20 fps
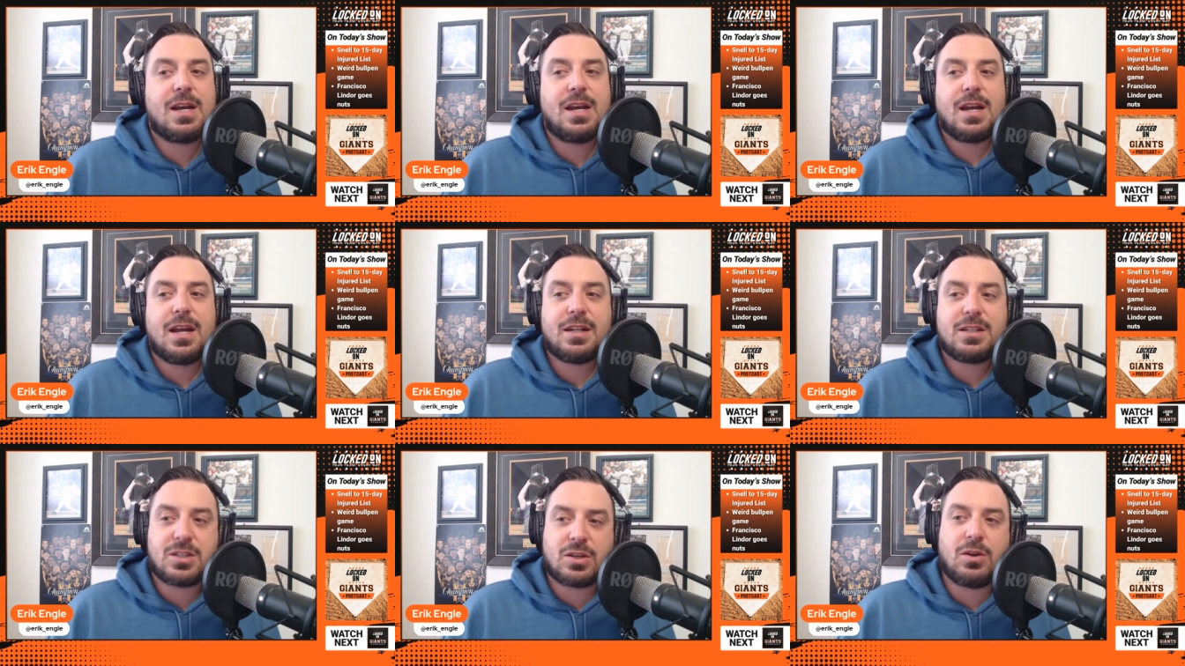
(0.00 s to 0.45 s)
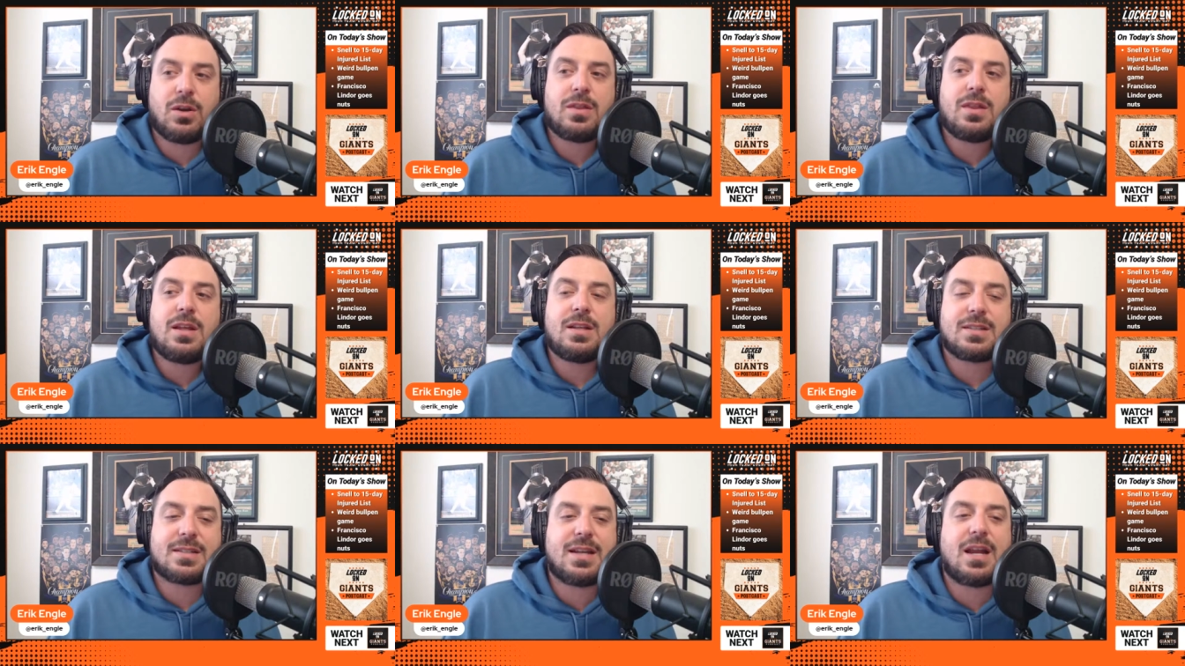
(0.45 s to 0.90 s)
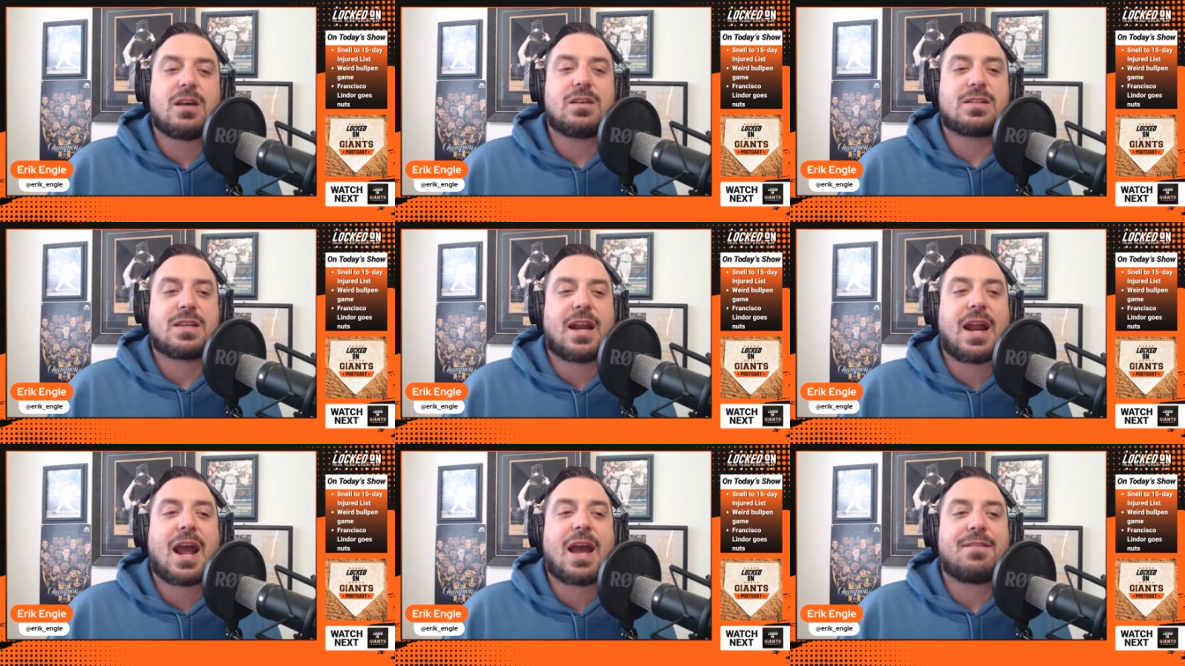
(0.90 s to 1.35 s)
it's good that Snell's
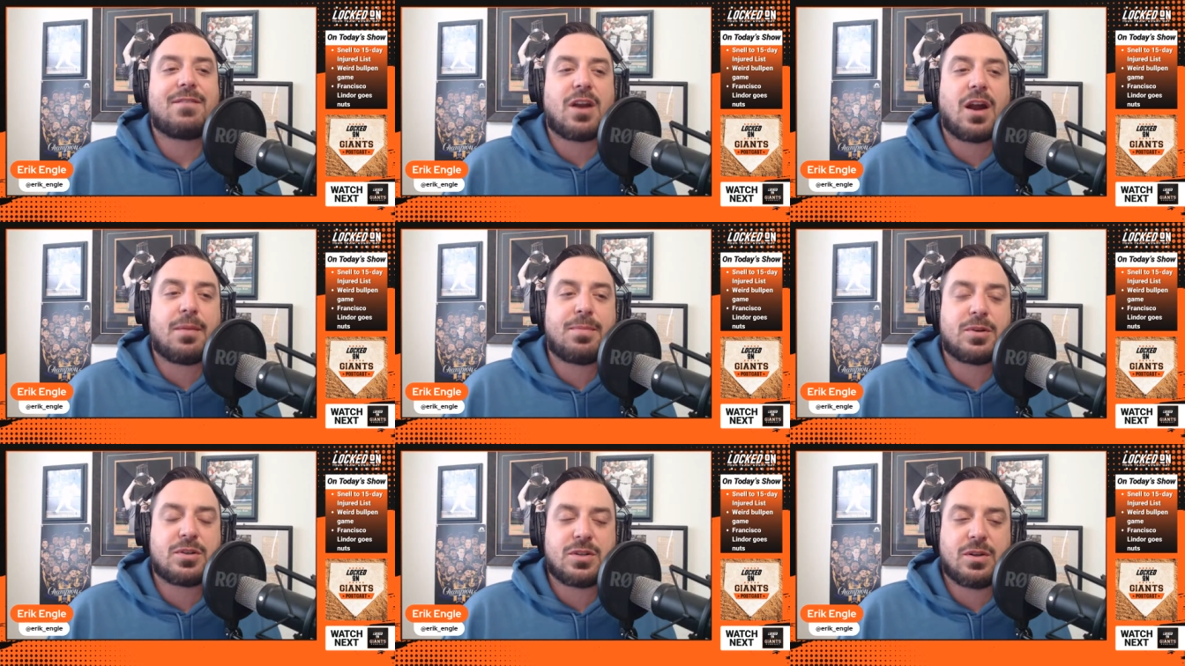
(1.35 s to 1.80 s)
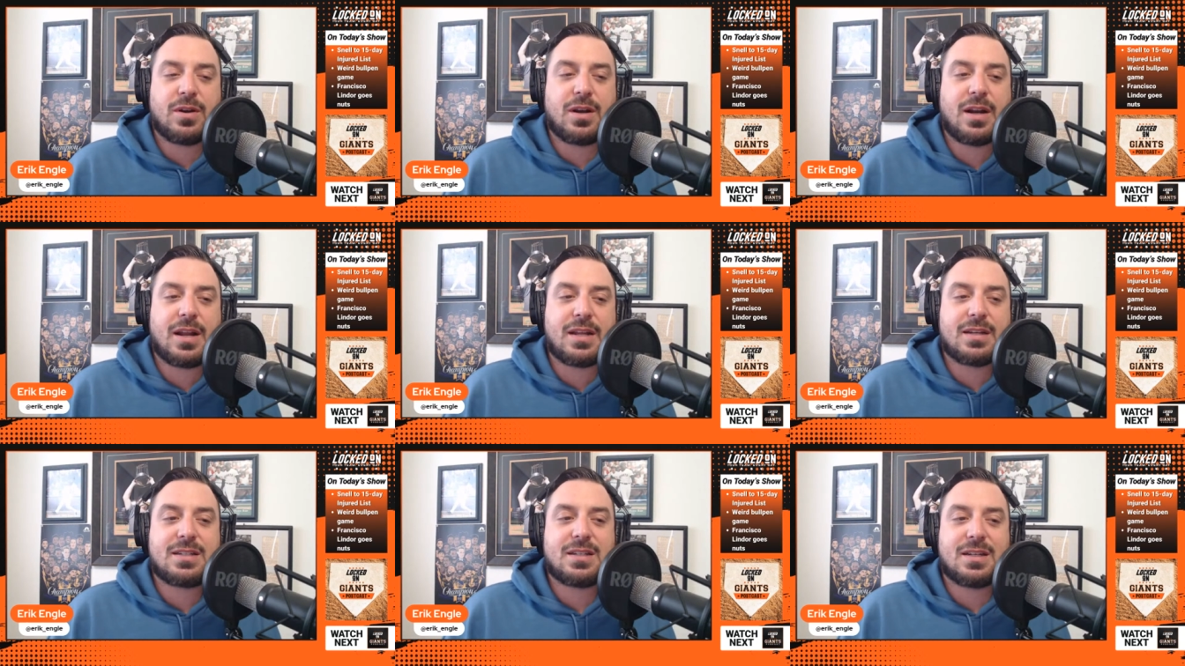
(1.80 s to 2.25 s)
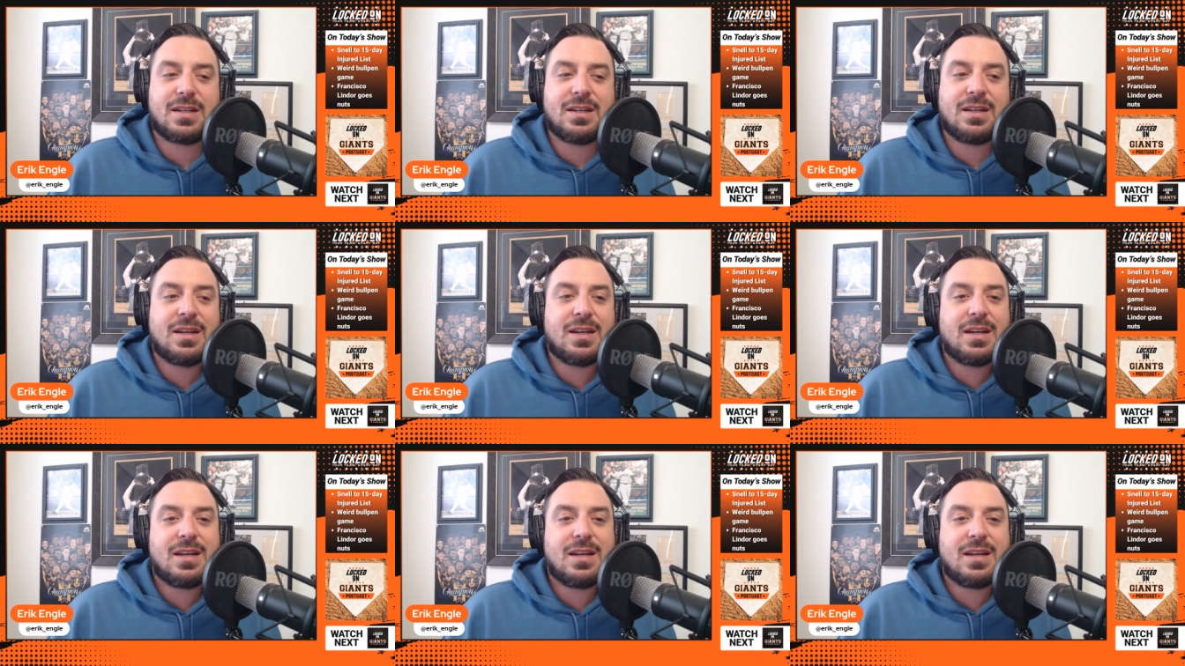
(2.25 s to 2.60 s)
going to have an opportunity to